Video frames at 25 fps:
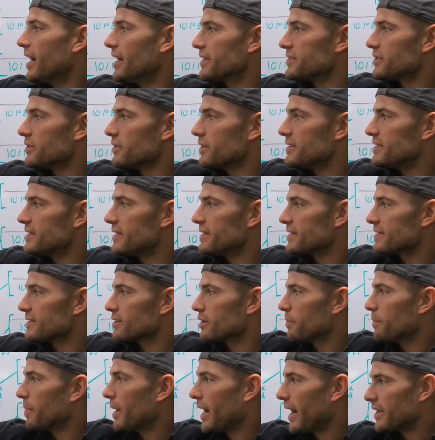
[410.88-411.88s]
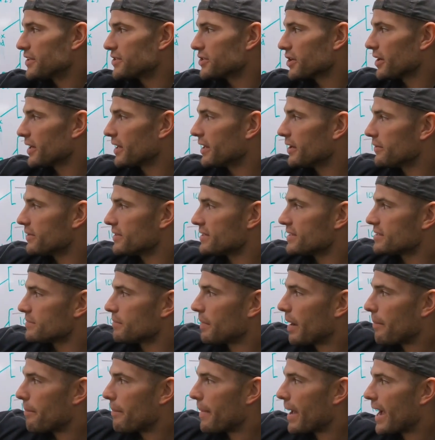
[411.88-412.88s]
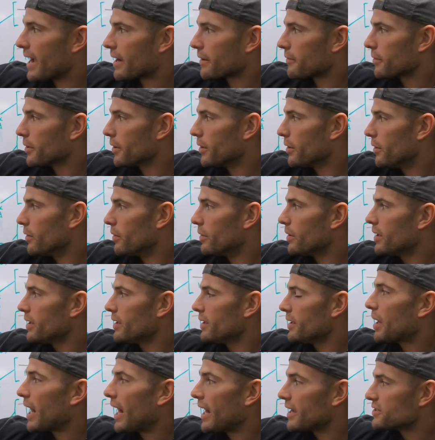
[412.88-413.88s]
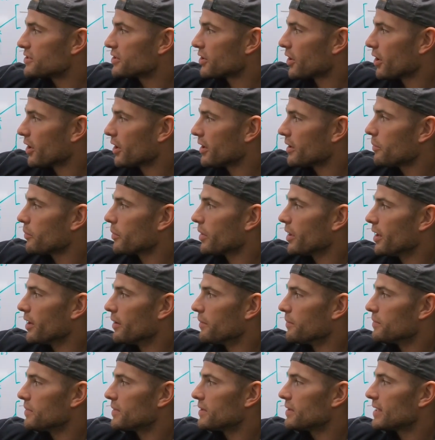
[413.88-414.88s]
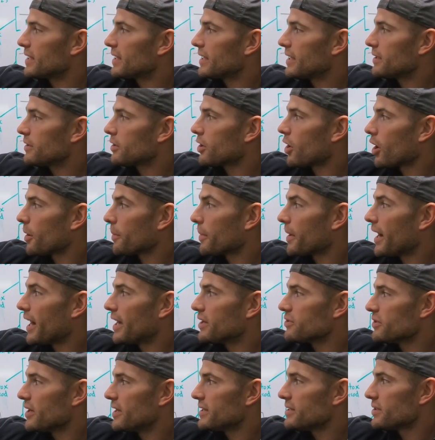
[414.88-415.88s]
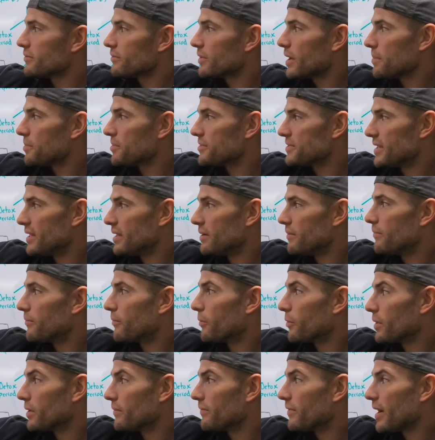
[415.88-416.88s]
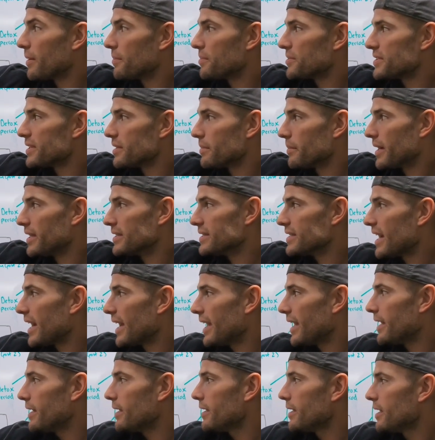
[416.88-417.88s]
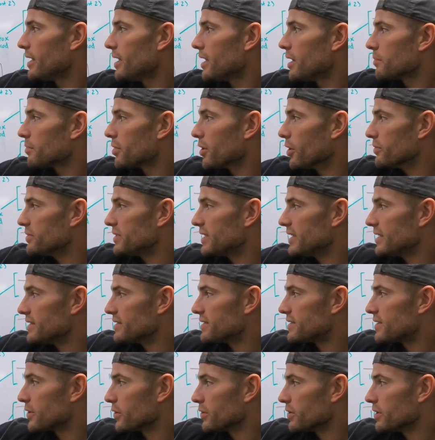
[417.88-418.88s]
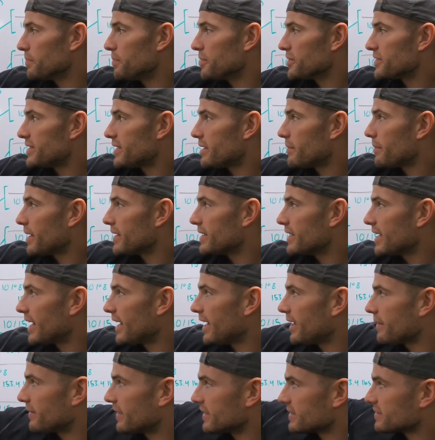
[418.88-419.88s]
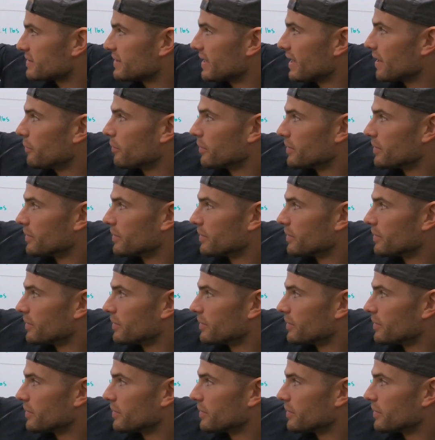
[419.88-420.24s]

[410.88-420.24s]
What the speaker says: So you can see this little pie chart here. This is my macro pie chart where carbohydrates are represented 45% of my diet. Protein is 30% of my diet. That's that